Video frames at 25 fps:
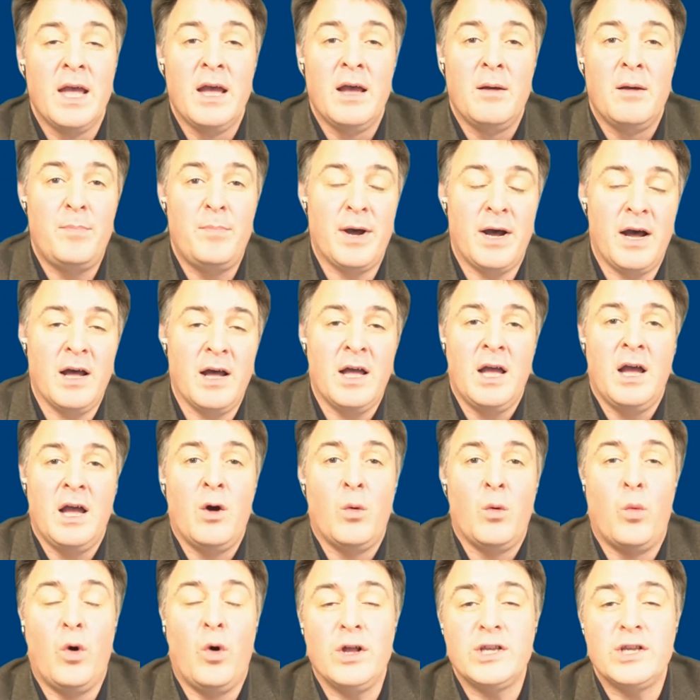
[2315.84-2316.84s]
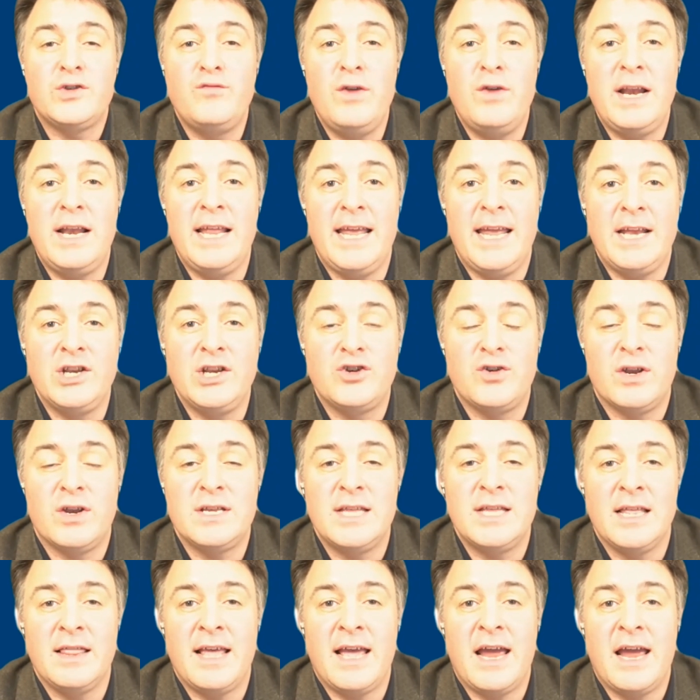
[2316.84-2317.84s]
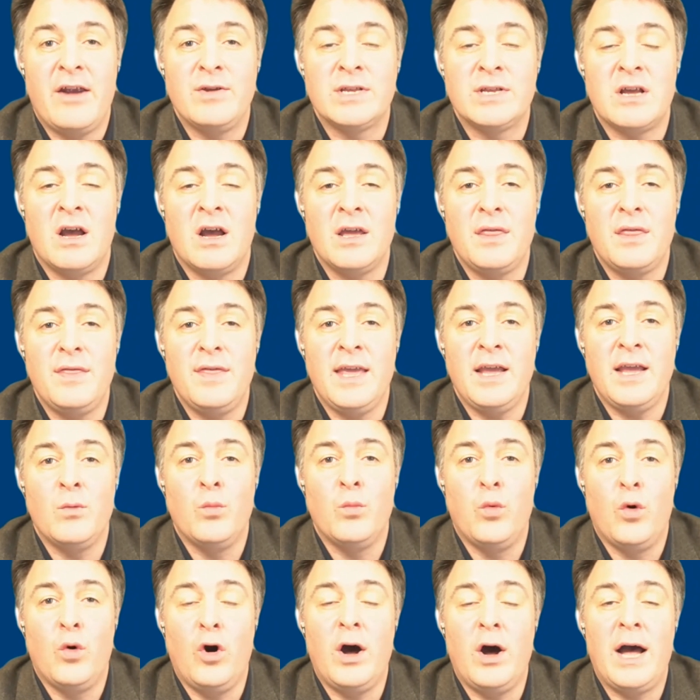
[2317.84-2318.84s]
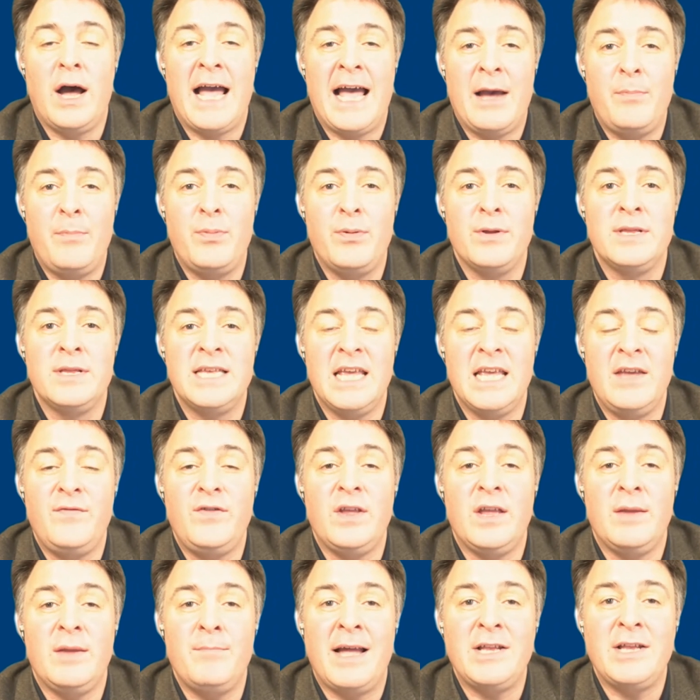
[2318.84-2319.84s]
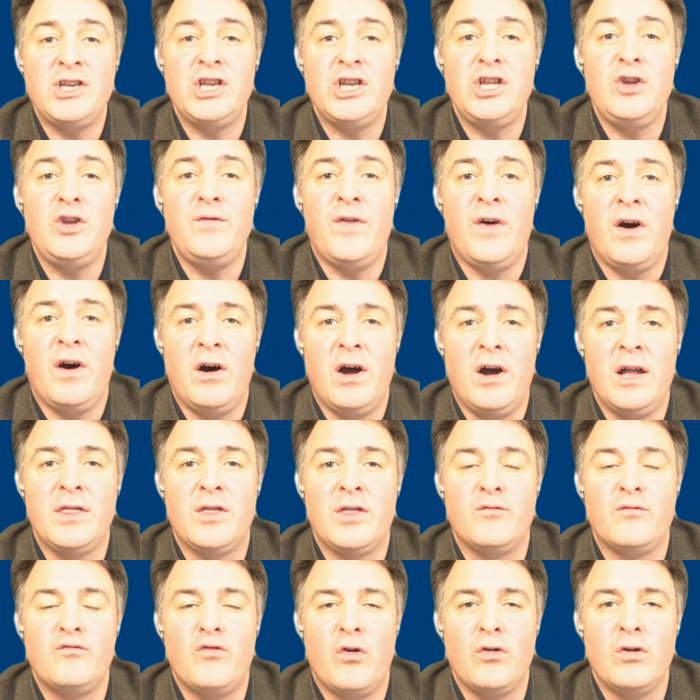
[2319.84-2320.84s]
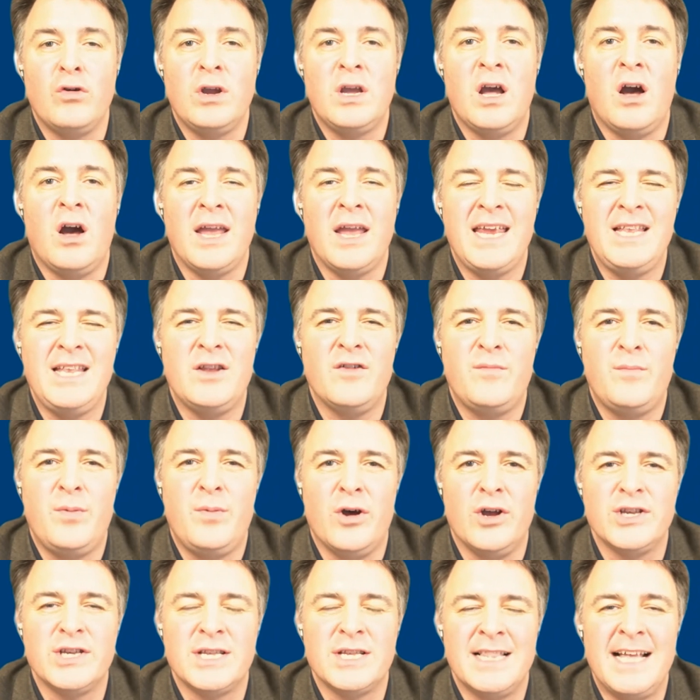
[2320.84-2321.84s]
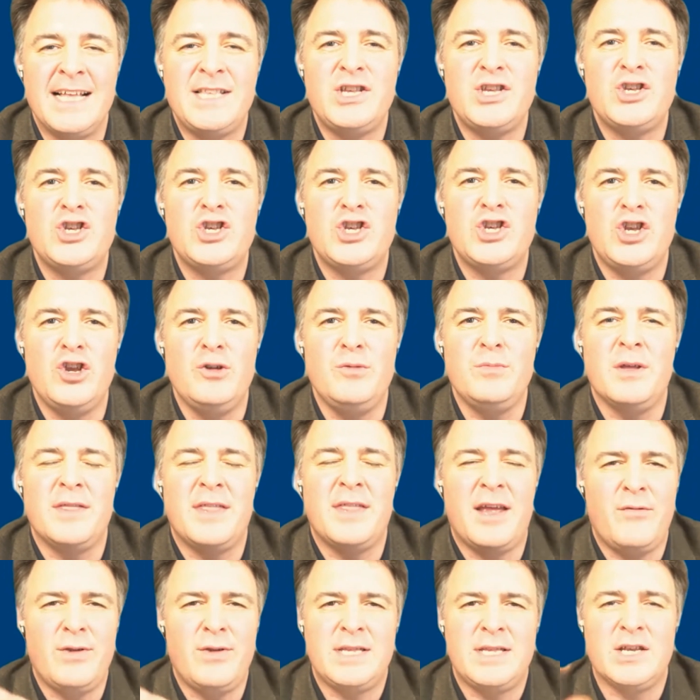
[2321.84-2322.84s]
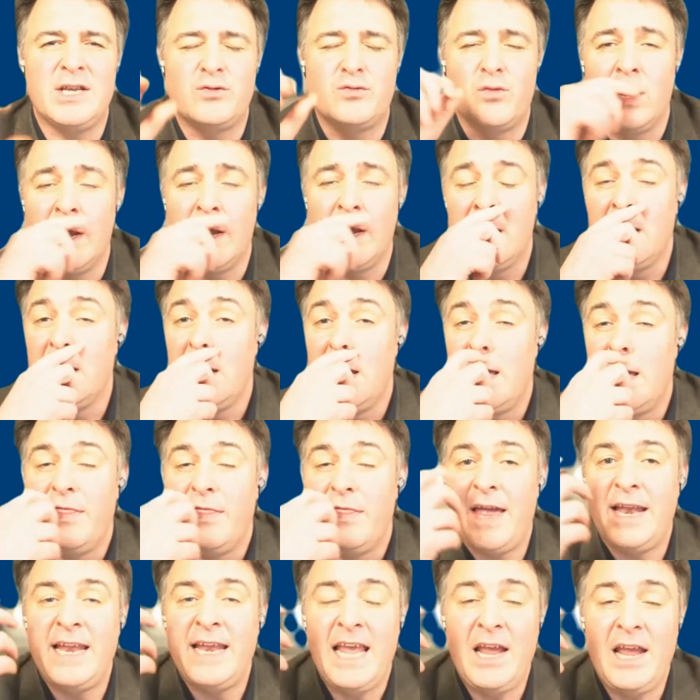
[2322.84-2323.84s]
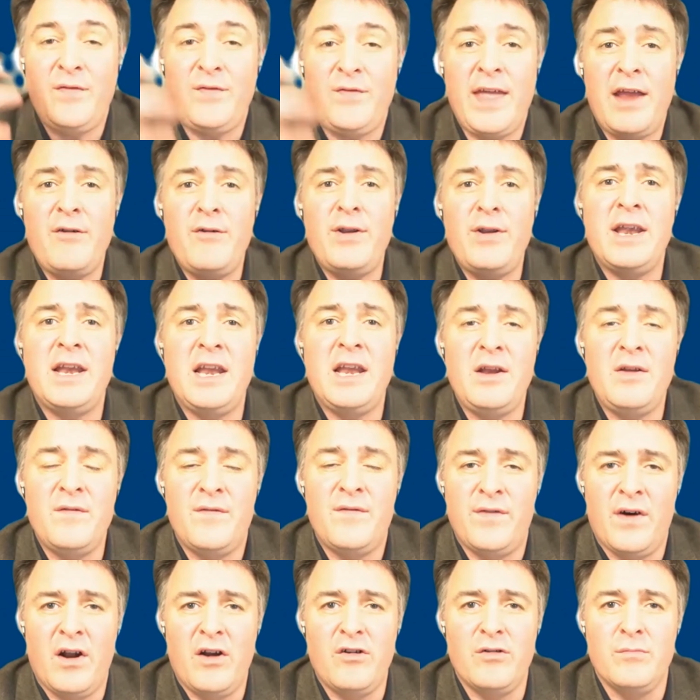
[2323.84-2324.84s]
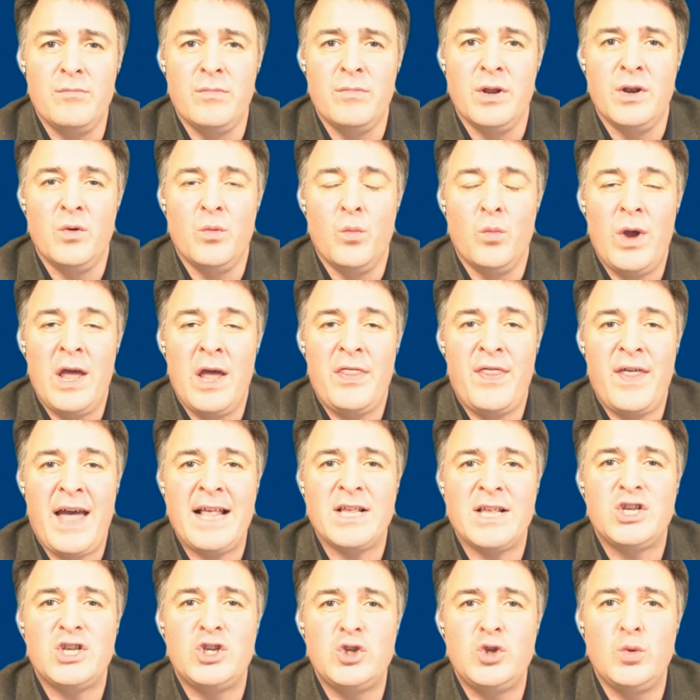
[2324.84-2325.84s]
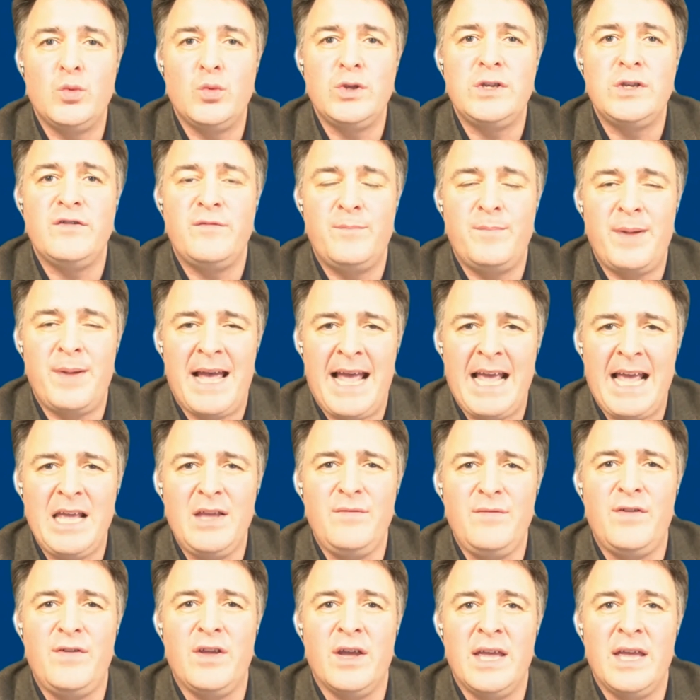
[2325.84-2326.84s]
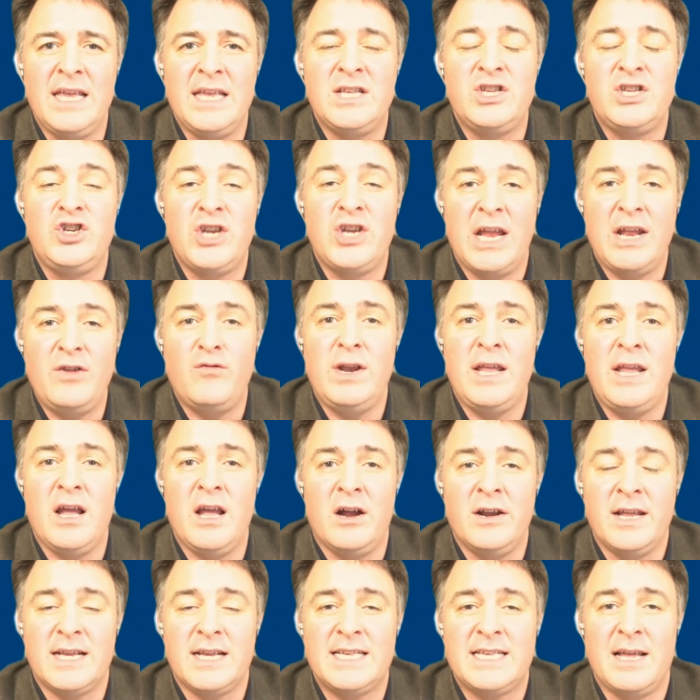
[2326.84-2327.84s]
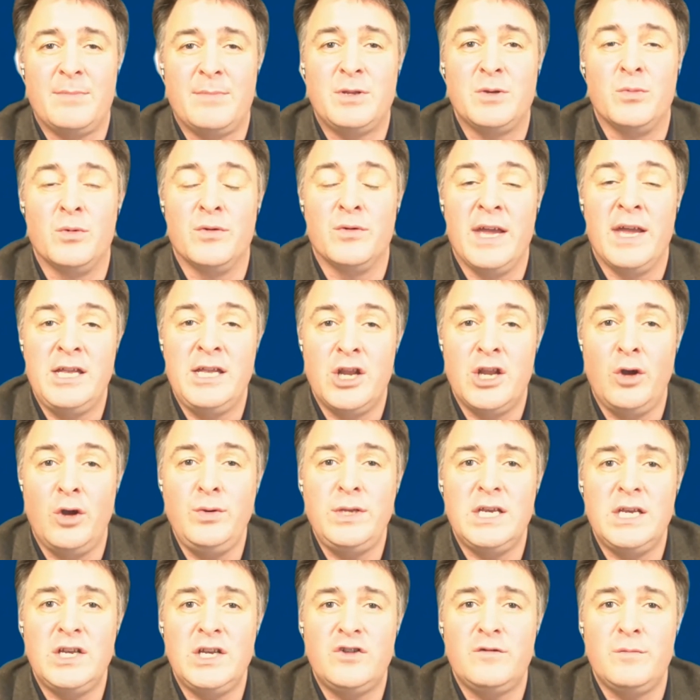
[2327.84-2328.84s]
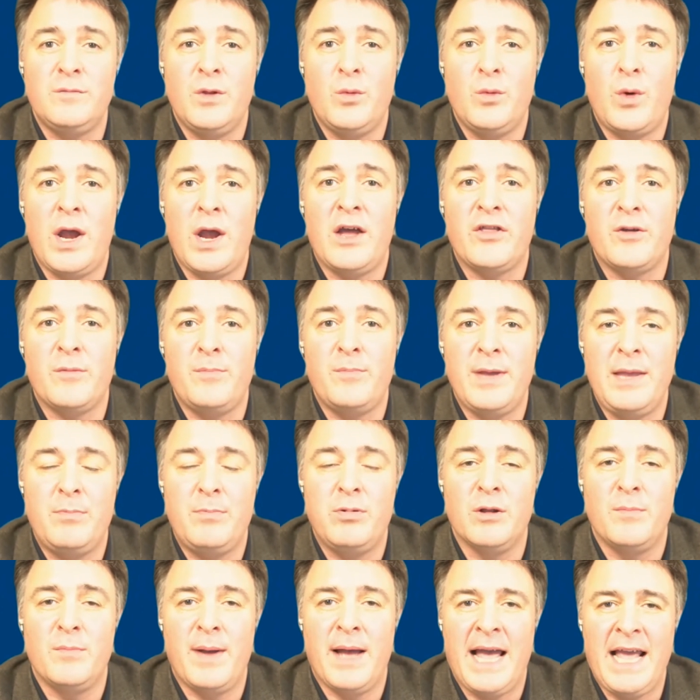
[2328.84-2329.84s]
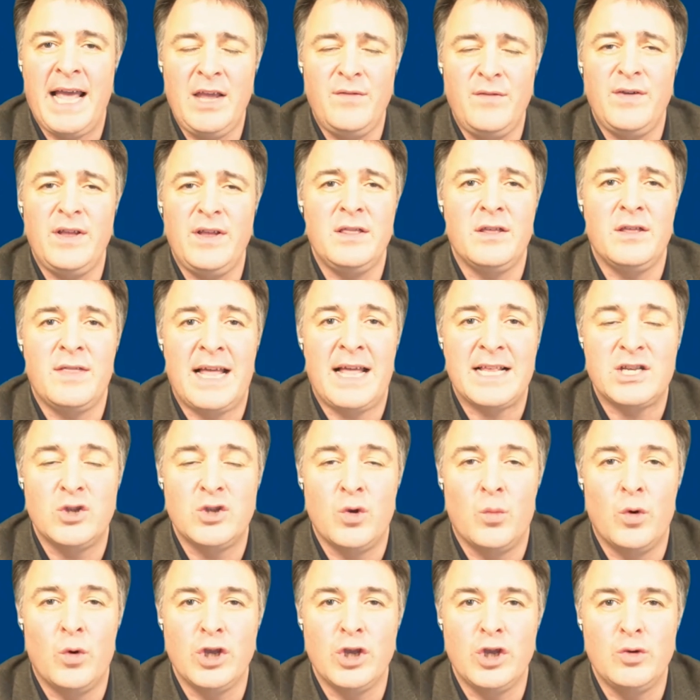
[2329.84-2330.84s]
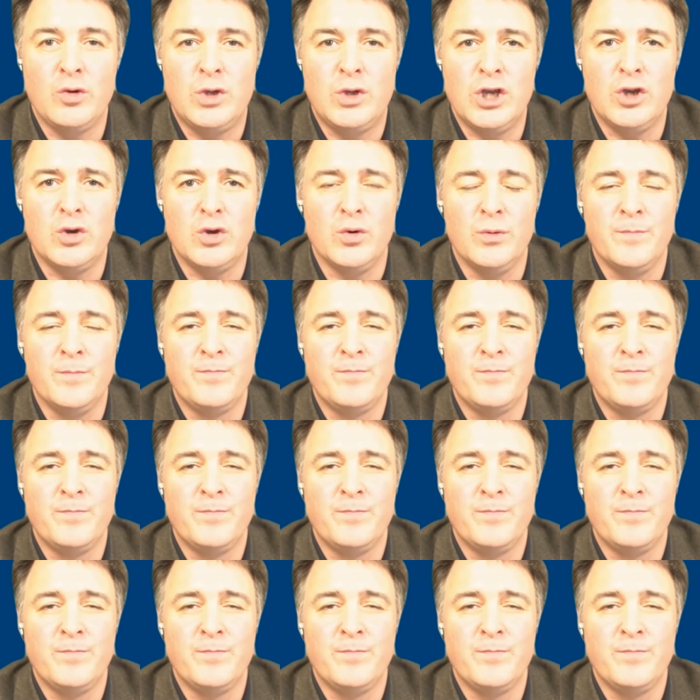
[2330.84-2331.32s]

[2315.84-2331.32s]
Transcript: But what's really interesting there is, I think, what happens if you imagine you've hired the wrong kind of person. Let's assume that there is this wrong. Then if they're in an environment where that sort of behavior is generally unacceptable, they notice from the way other people are behaving that that's not what you do,